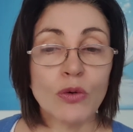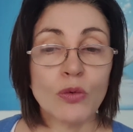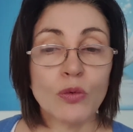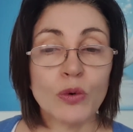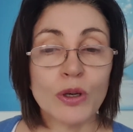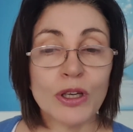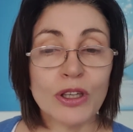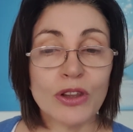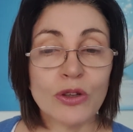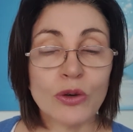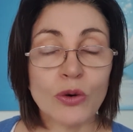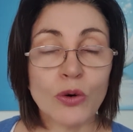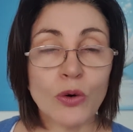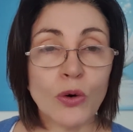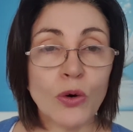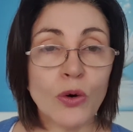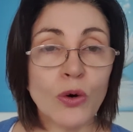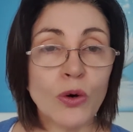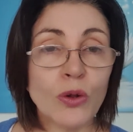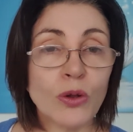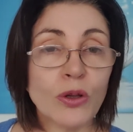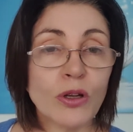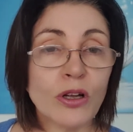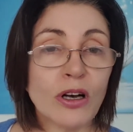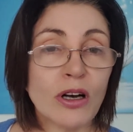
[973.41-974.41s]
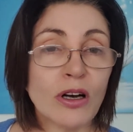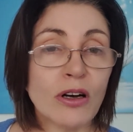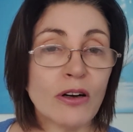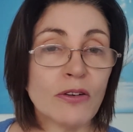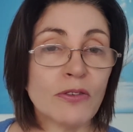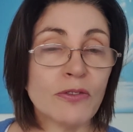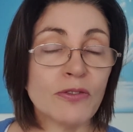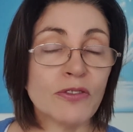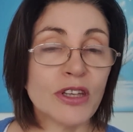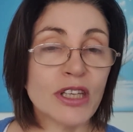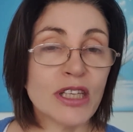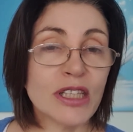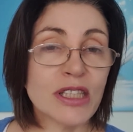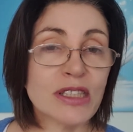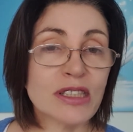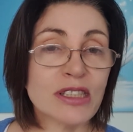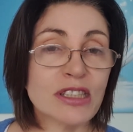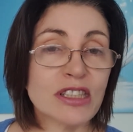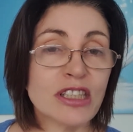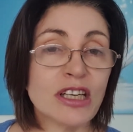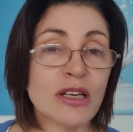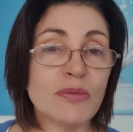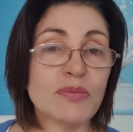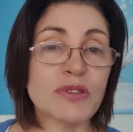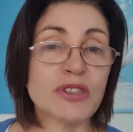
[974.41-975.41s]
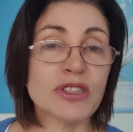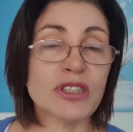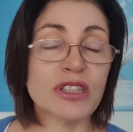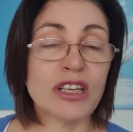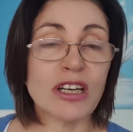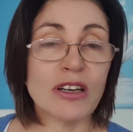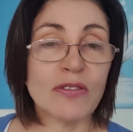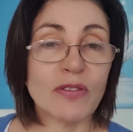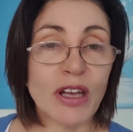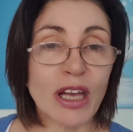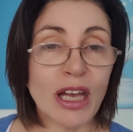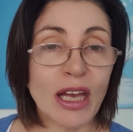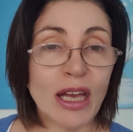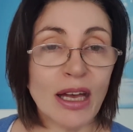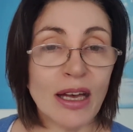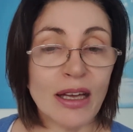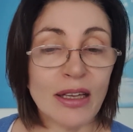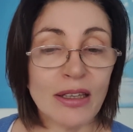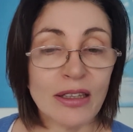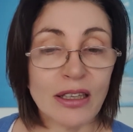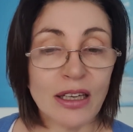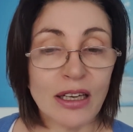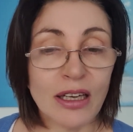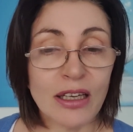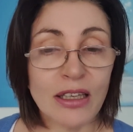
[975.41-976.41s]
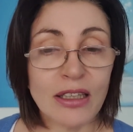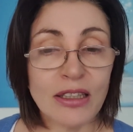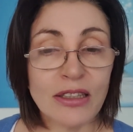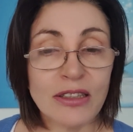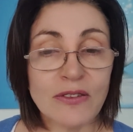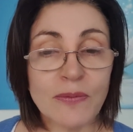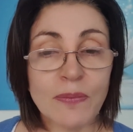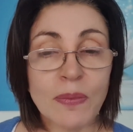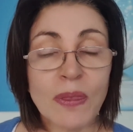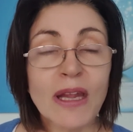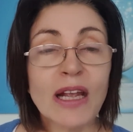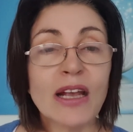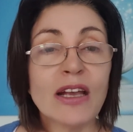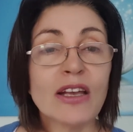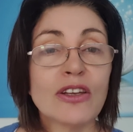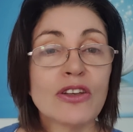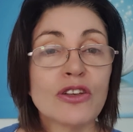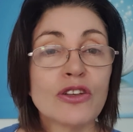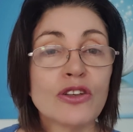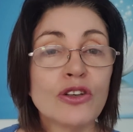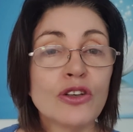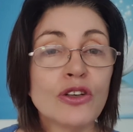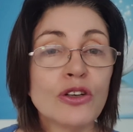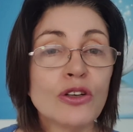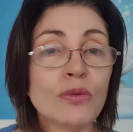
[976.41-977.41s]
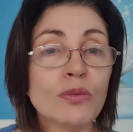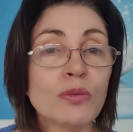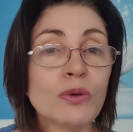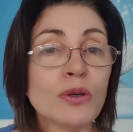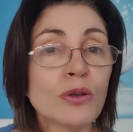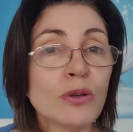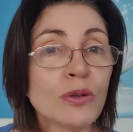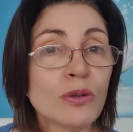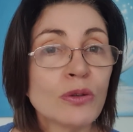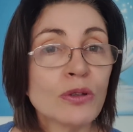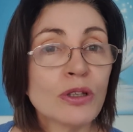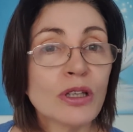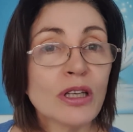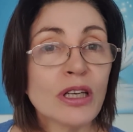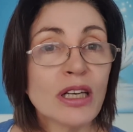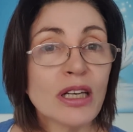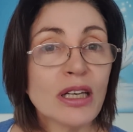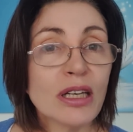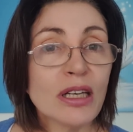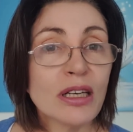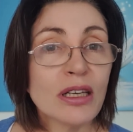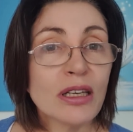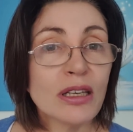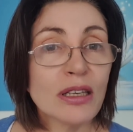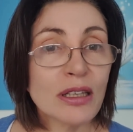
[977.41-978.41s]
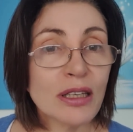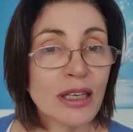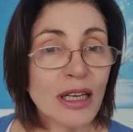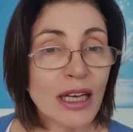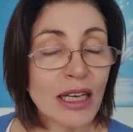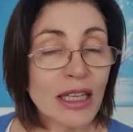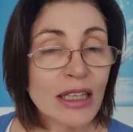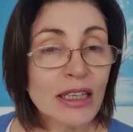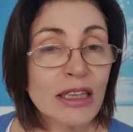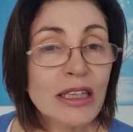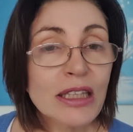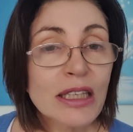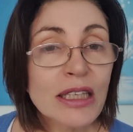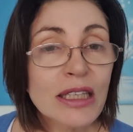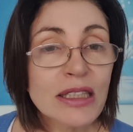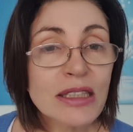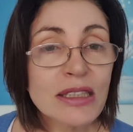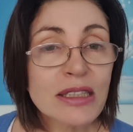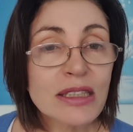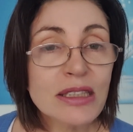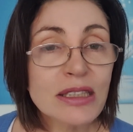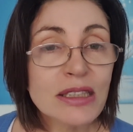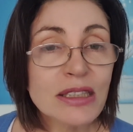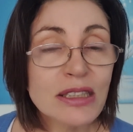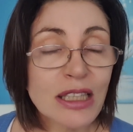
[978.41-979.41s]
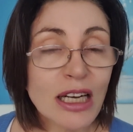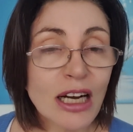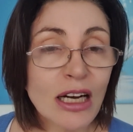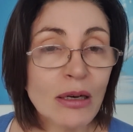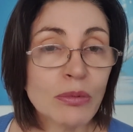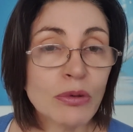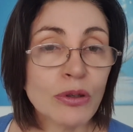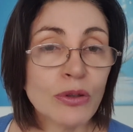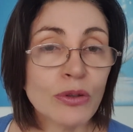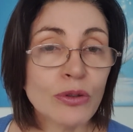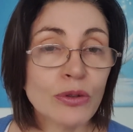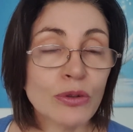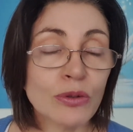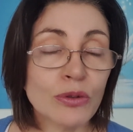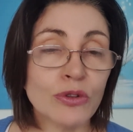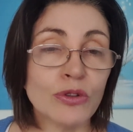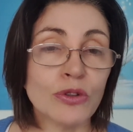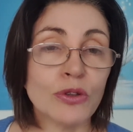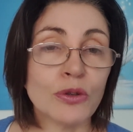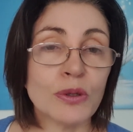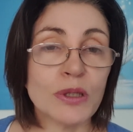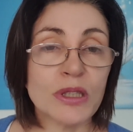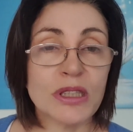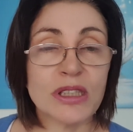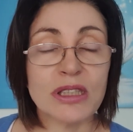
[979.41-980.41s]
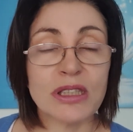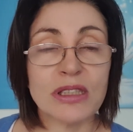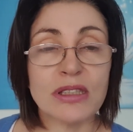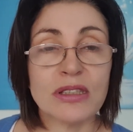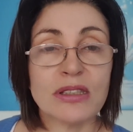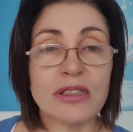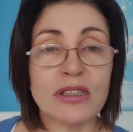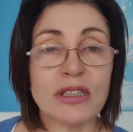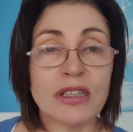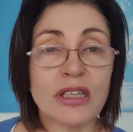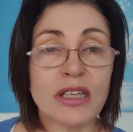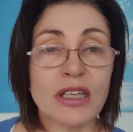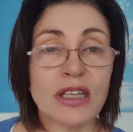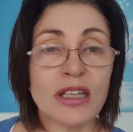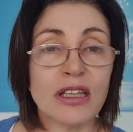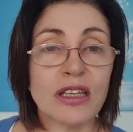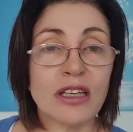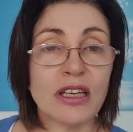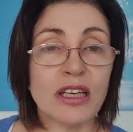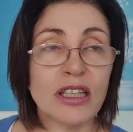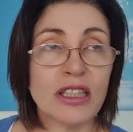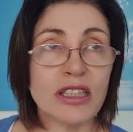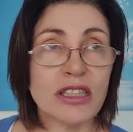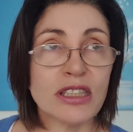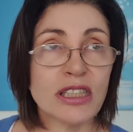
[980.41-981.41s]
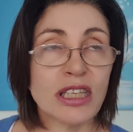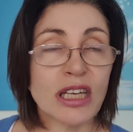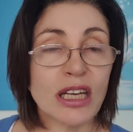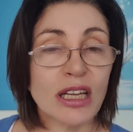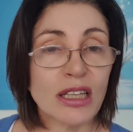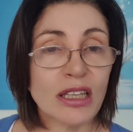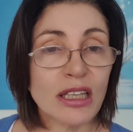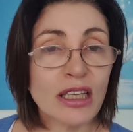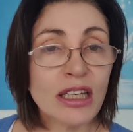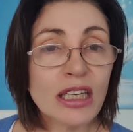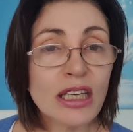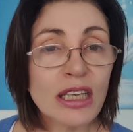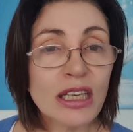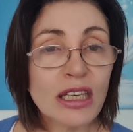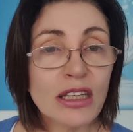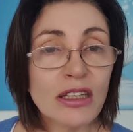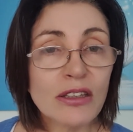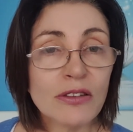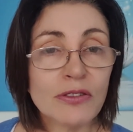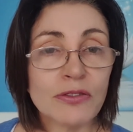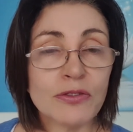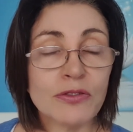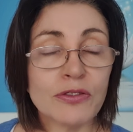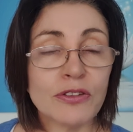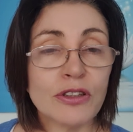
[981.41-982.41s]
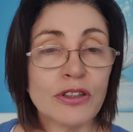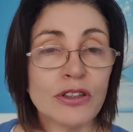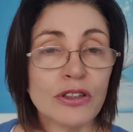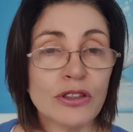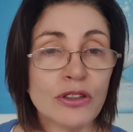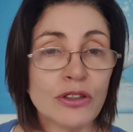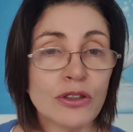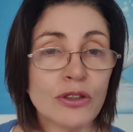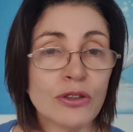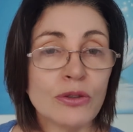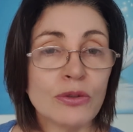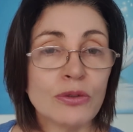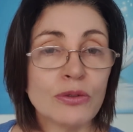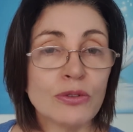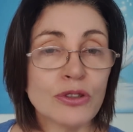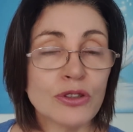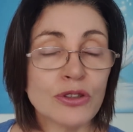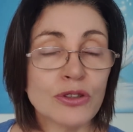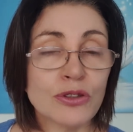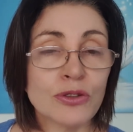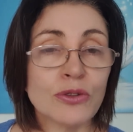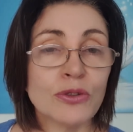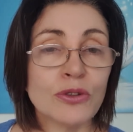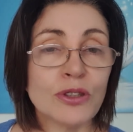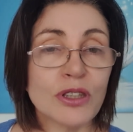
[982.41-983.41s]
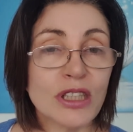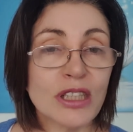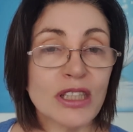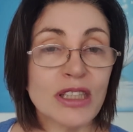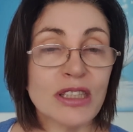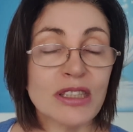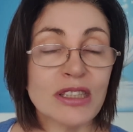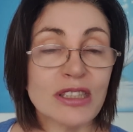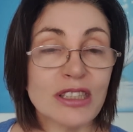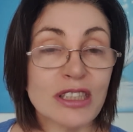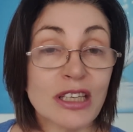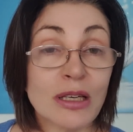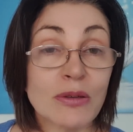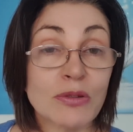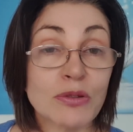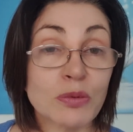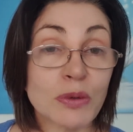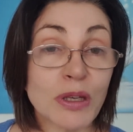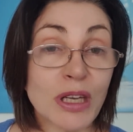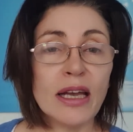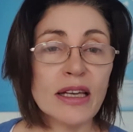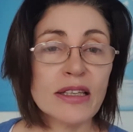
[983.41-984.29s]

with all of these steps that I've outlined, you will at least double your existing clientele if you do these steps.